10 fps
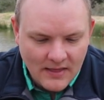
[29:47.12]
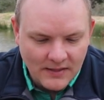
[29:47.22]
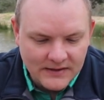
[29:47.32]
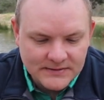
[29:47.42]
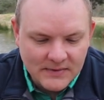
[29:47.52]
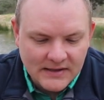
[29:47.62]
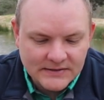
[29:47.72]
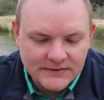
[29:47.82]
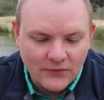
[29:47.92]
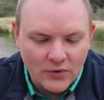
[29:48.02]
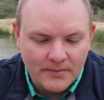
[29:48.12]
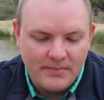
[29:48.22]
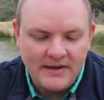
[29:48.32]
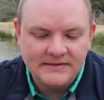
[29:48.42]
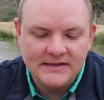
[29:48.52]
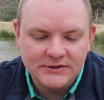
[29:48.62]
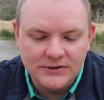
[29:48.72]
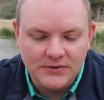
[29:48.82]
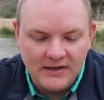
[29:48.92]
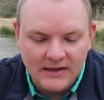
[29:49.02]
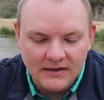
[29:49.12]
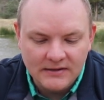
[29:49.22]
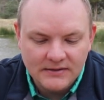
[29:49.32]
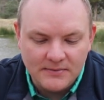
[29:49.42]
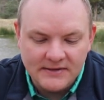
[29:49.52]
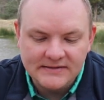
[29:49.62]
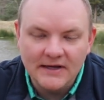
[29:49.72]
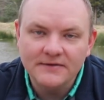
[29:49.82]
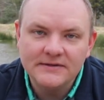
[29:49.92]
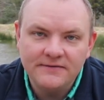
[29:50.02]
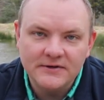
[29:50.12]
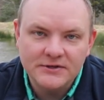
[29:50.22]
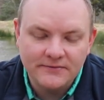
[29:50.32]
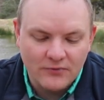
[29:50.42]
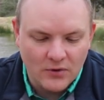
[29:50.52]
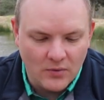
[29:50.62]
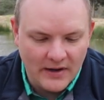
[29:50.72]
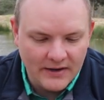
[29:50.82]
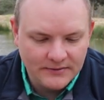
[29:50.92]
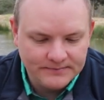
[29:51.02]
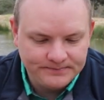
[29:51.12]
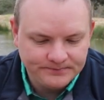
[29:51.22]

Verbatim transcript: This means for basics, you need to be self-sufficient for a while.